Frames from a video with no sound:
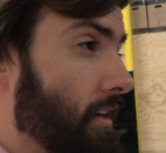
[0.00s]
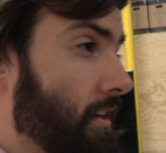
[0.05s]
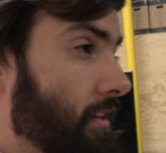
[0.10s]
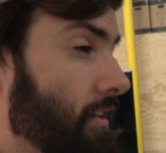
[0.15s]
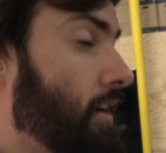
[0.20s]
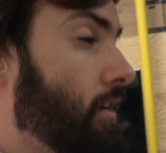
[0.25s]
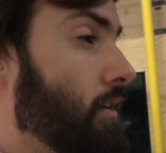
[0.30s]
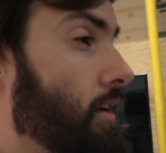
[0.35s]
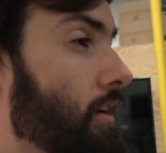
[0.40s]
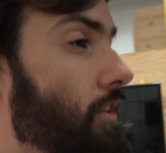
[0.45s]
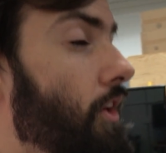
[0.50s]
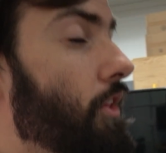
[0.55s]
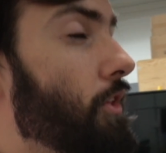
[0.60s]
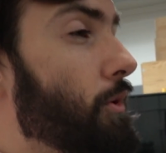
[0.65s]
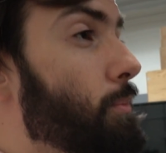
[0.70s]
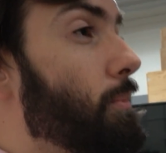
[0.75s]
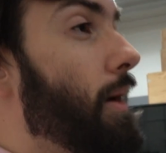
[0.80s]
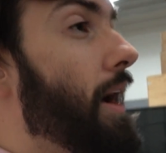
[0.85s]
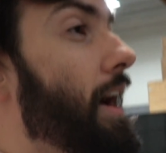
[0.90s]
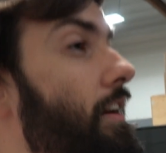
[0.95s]
Now, another
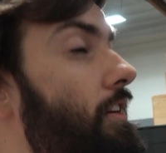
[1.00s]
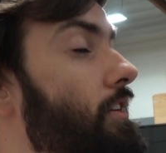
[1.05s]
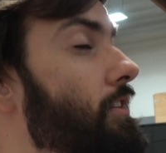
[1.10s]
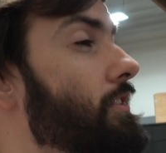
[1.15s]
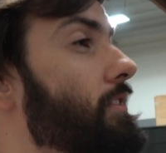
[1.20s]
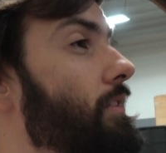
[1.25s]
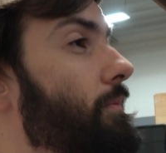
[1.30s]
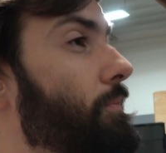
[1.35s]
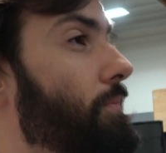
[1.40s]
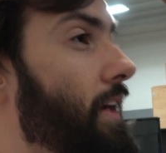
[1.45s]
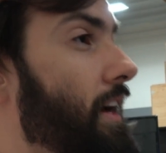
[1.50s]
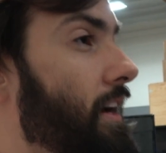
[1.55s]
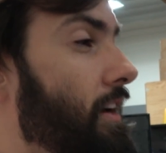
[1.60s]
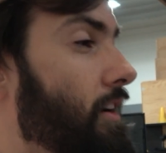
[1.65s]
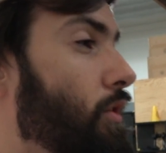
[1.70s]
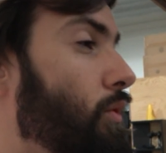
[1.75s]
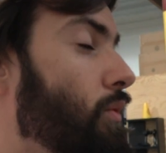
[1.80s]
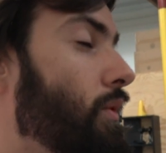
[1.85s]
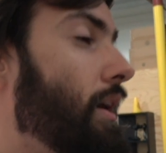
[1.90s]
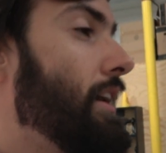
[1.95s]
pattern that
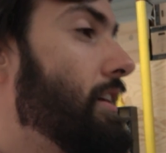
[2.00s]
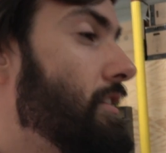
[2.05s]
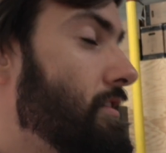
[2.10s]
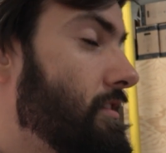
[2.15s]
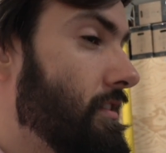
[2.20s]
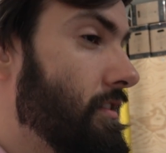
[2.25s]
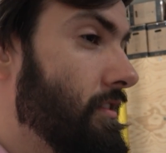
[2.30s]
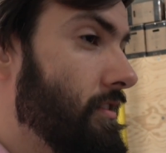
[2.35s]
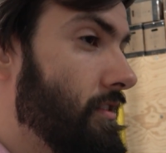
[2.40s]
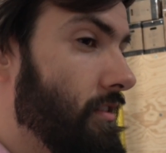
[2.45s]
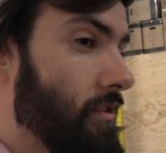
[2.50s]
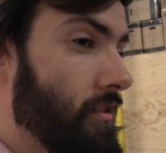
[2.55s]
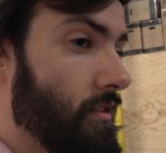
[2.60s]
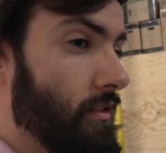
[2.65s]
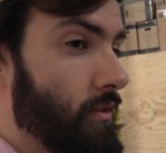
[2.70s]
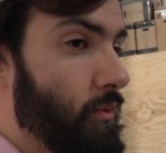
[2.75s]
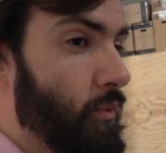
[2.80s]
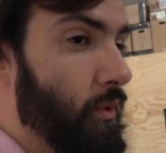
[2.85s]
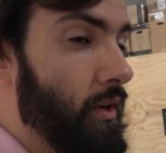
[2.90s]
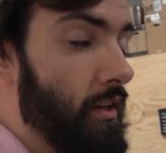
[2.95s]
arises
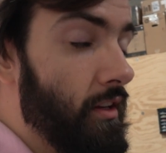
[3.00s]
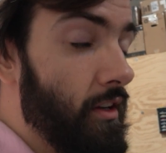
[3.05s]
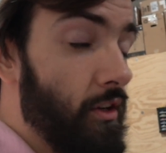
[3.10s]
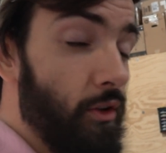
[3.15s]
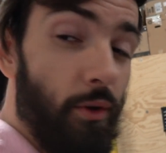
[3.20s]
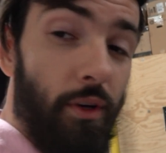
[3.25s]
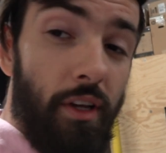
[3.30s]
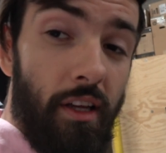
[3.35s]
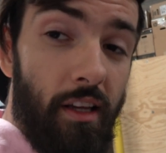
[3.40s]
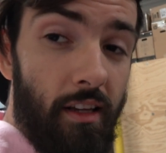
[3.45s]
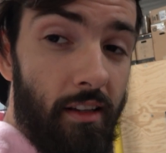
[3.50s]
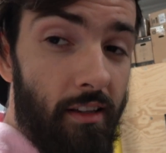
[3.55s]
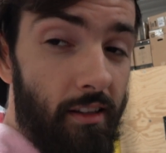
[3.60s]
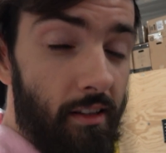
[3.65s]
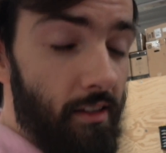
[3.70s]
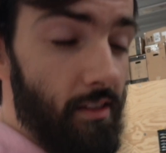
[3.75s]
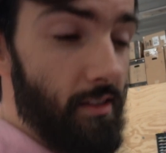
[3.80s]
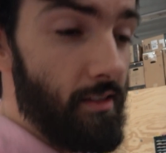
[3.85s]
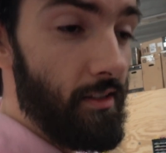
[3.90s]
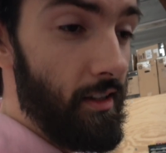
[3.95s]
when looking into
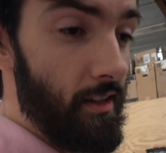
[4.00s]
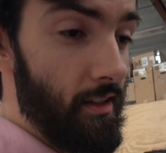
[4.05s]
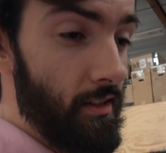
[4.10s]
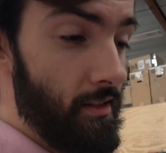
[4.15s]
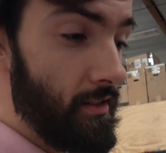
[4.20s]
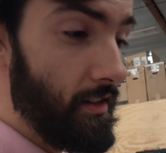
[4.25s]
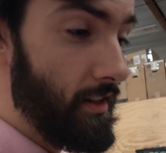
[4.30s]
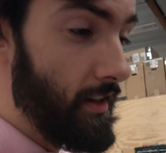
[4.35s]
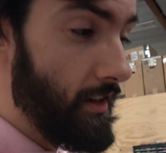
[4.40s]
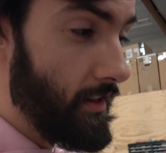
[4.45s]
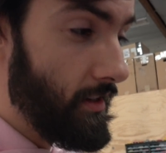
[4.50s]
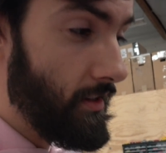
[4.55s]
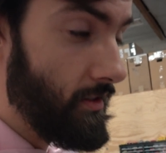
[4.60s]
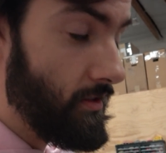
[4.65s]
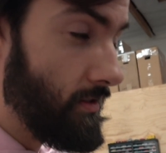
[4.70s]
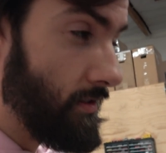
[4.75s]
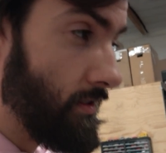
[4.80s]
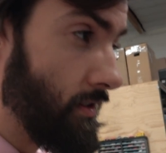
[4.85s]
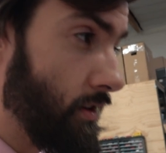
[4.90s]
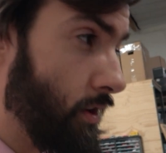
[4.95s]
these things
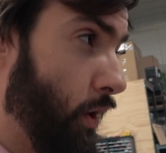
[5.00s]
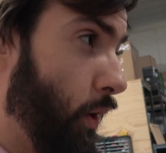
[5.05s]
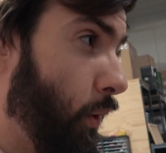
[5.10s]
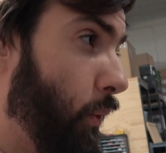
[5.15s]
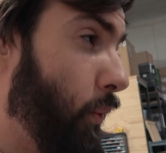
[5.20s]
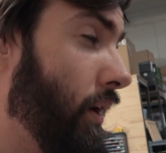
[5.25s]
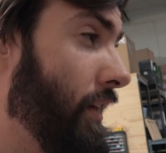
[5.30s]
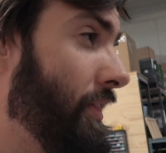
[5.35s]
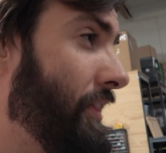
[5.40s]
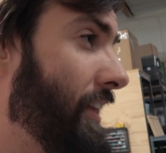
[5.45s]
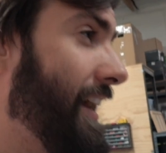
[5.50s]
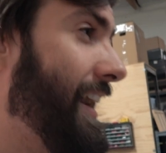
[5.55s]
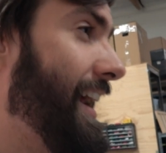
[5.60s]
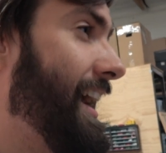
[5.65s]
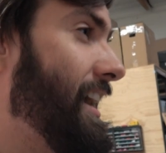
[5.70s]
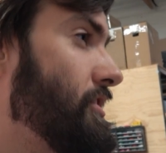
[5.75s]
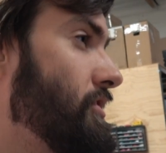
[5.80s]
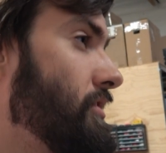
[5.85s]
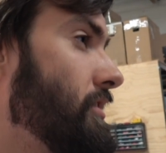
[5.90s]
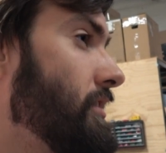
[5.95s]
is one that
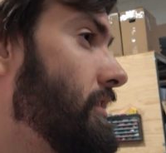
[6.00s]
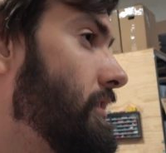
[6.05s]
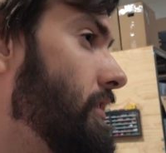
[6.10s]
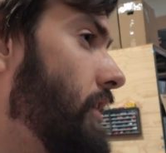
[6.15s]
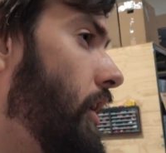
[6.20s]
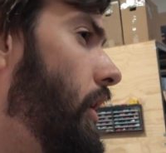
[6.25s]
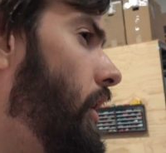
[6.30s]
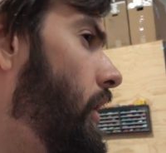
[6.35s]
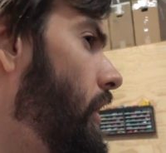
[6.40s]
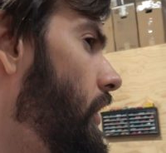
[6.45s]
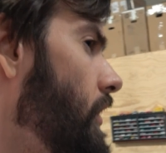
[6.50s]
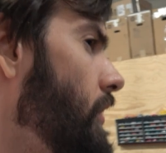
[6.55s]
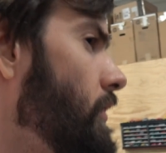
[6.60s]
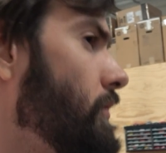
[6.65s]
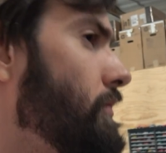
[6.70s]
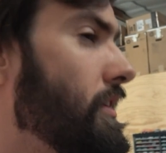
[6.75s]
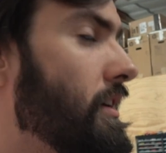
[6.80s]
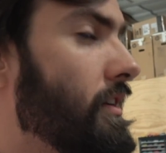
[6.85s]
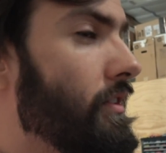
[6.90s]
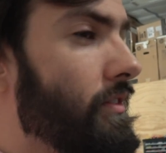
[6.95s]
actually all
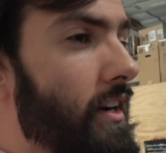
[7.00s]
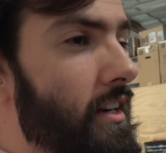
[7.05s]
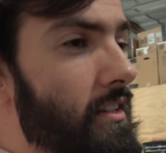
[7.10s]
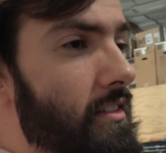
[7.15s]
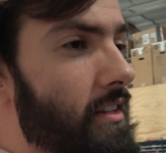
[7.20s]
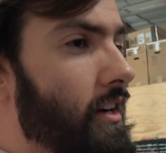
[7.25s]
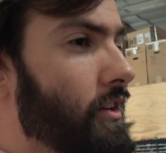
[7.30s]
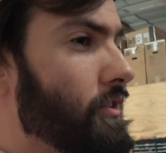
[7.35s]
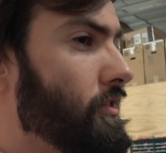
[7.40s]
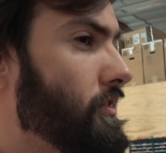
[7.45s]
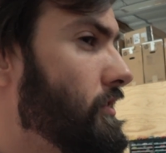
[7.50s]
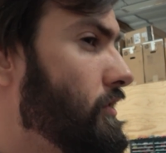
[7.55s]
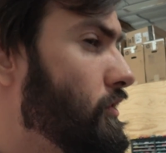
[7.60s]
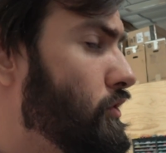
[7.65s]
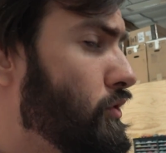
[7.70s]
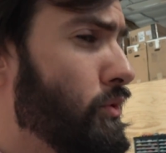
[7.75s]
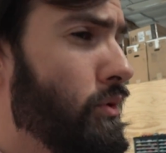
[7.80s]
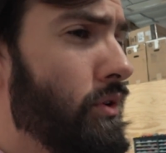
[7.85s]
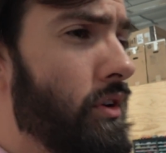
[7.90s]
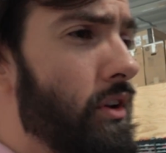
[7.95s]
VFX houses,
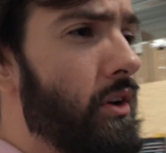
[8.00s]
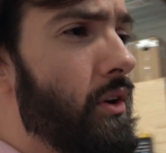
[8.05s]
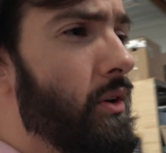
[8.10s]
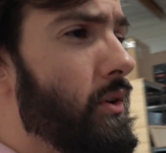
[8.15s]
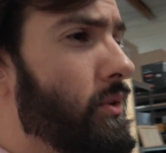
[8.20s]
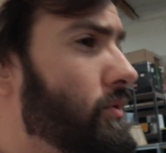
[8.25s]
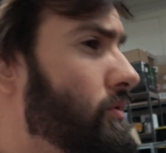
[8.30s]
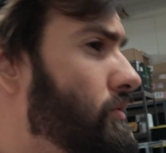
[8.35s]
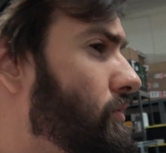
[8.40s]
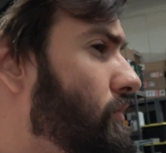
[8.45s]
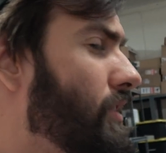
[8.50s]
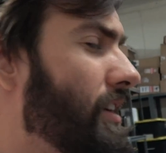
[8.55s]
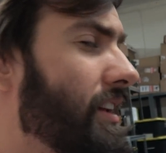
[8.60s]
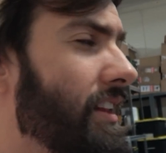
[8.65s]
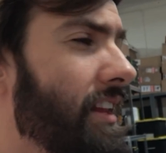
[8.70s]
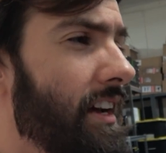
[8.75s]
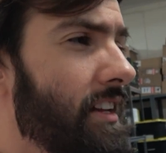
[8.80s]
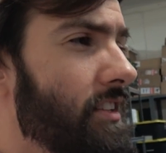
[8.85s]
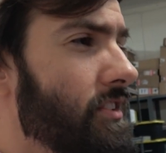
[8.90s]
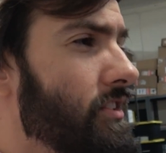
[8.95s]
studios,
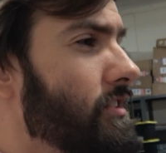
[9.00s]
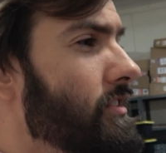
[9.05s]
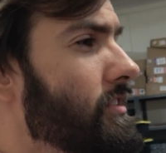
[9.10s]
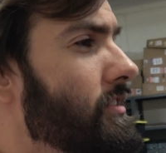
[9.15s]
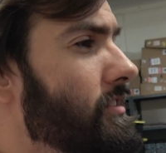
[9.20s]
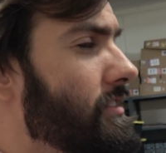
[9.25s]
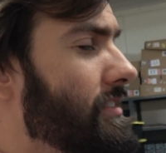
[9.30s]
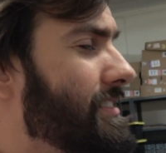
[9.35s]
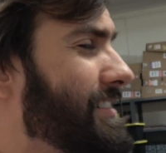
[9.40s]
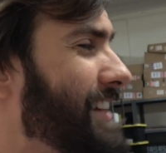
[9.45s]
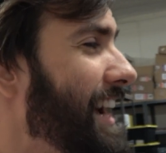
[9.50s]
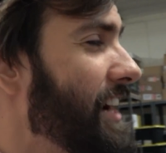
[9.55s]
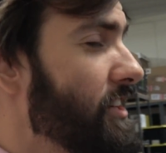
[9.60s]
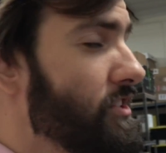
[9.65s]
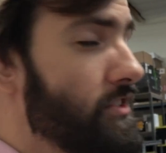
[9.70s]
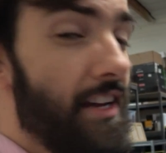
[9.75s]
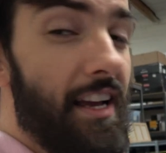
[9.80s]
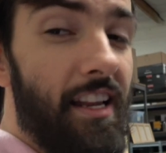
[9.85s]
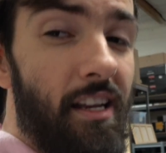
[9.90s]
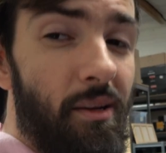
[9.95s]
freelancers, and
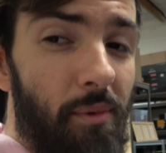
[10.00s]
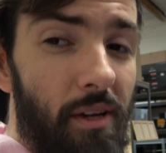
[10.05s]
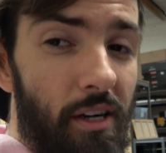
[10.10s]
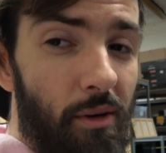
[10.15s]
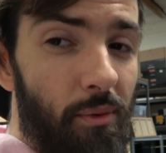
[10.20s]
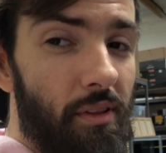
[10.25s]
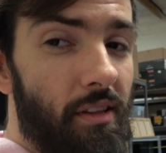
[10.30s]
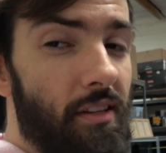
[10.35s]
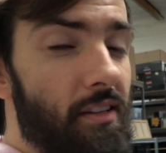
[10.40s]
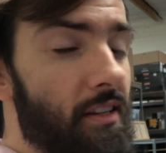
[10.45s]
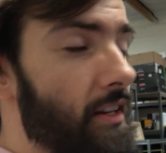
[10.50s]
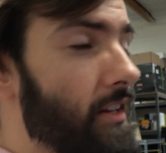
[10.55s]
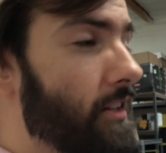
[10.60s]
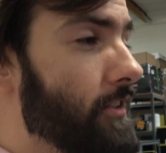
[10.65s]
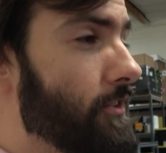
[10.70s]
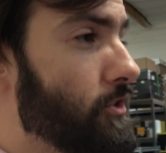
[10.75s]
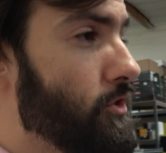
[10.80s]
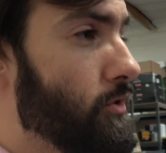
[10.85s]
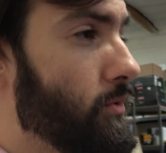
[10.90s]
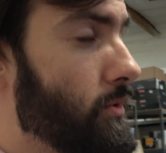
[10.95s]
actually anybody within the
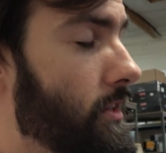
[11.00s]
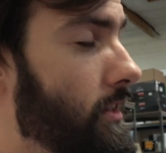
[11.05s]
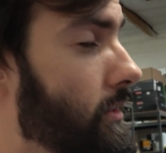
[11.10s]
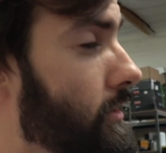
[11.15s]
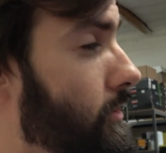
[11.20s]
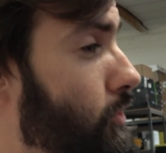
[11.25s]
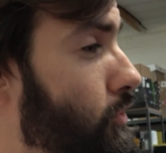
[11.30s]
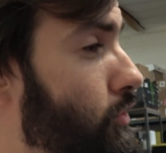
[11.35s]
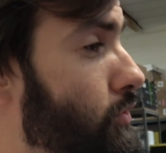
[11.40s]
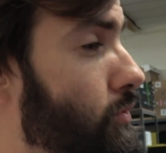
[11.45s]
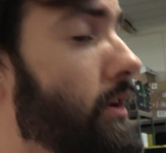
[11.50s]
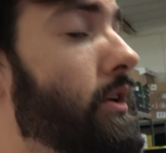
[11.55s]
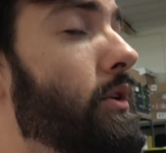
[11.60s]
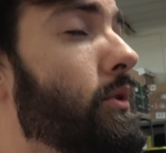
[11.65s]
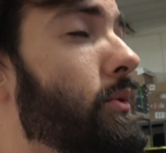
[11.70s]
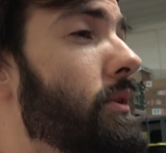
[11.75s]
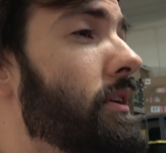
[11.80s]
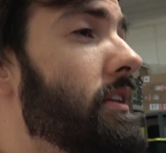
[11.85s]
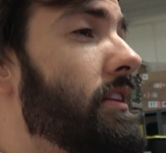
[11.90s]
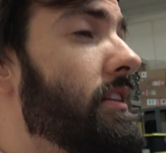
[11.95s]
industry
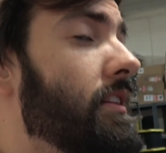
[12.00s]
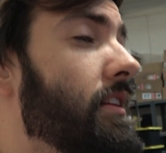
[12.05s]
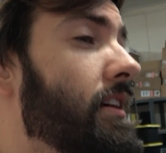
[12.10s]
struggle with,